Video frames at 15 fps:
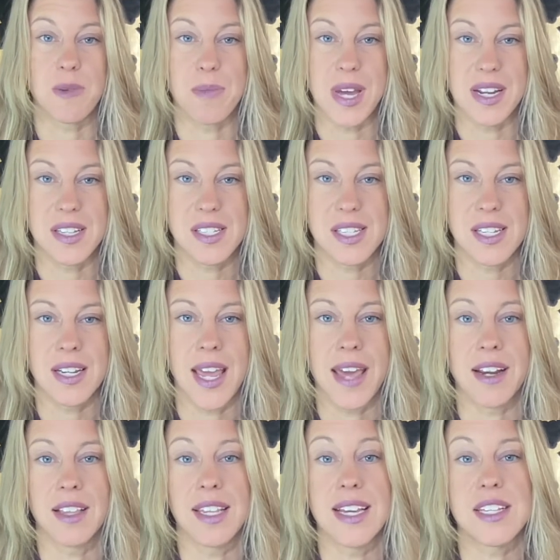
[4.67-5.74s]
medicine
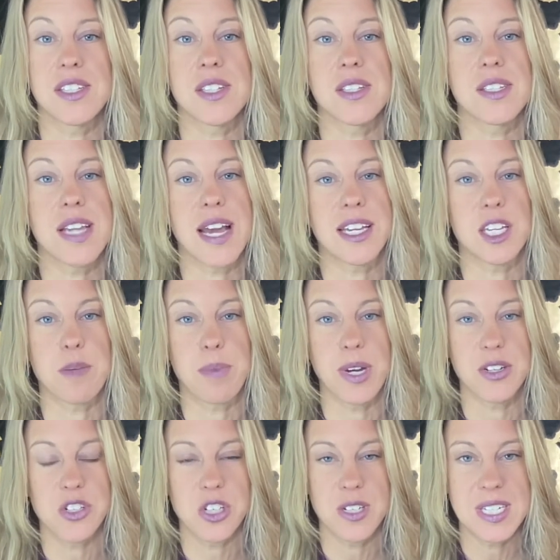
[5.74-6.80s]
and a licensed
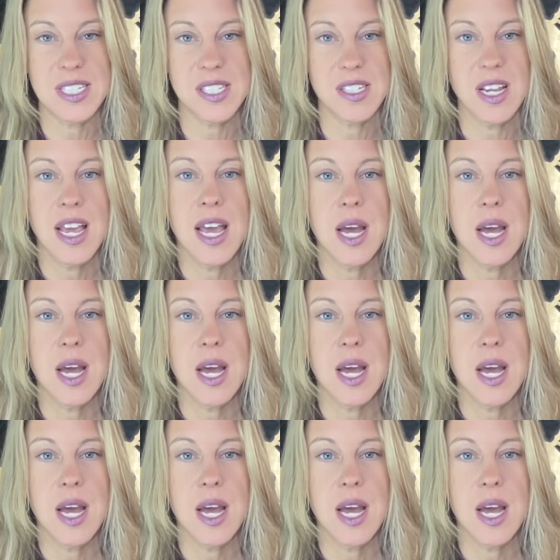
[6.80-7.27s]
acupuncturist